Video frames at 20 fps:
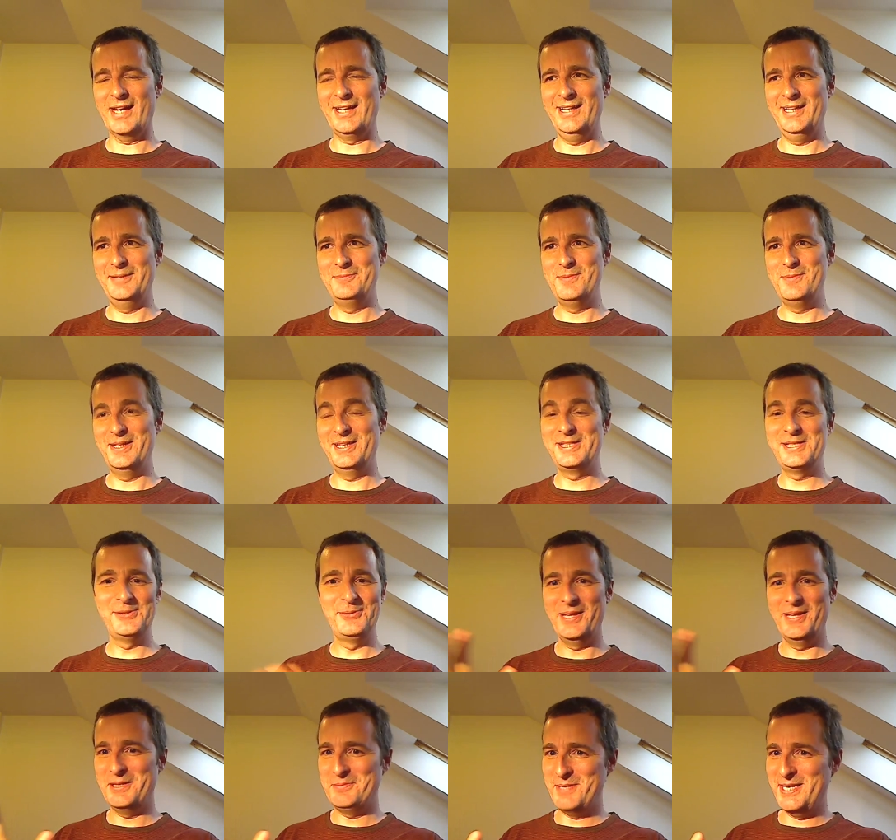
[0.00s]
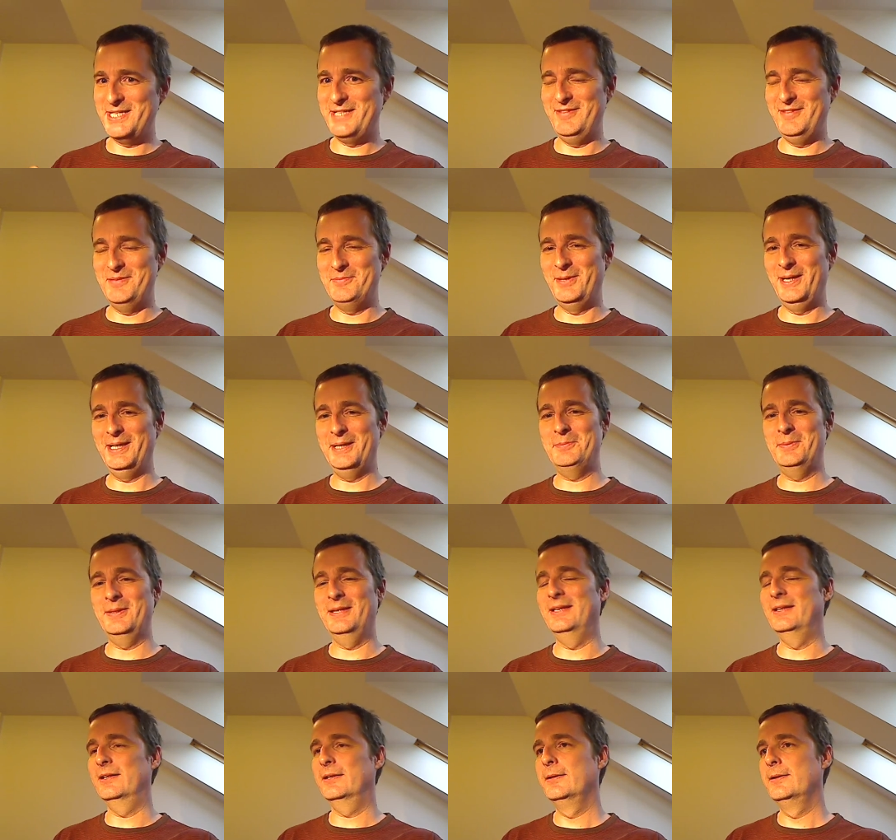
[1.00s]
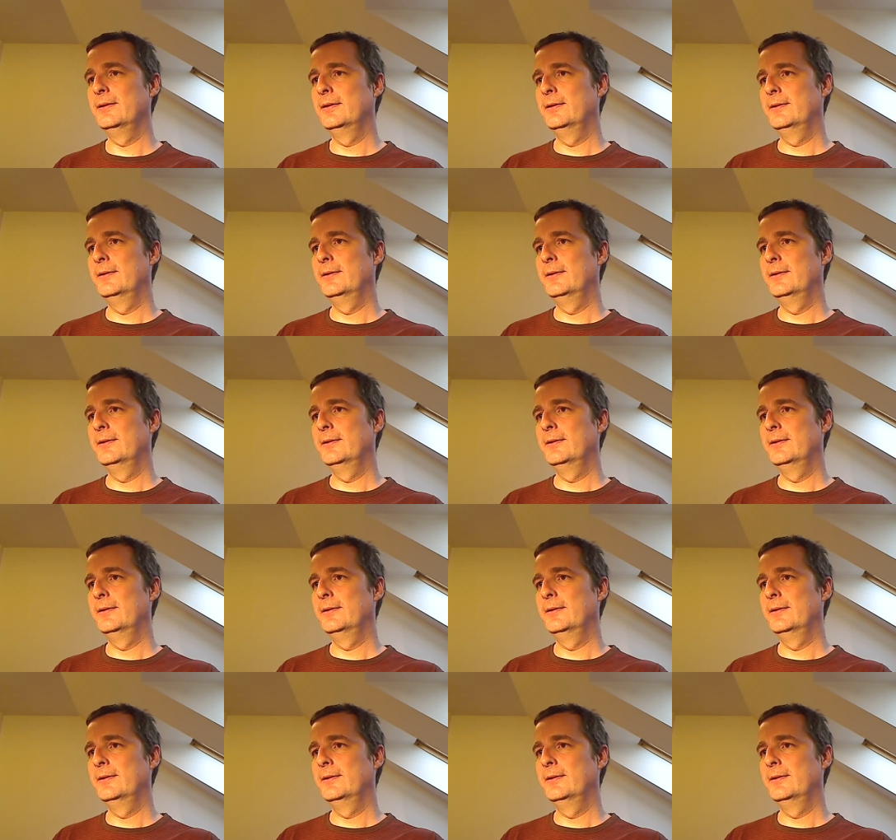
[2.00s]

the sooner the better, in my opinion.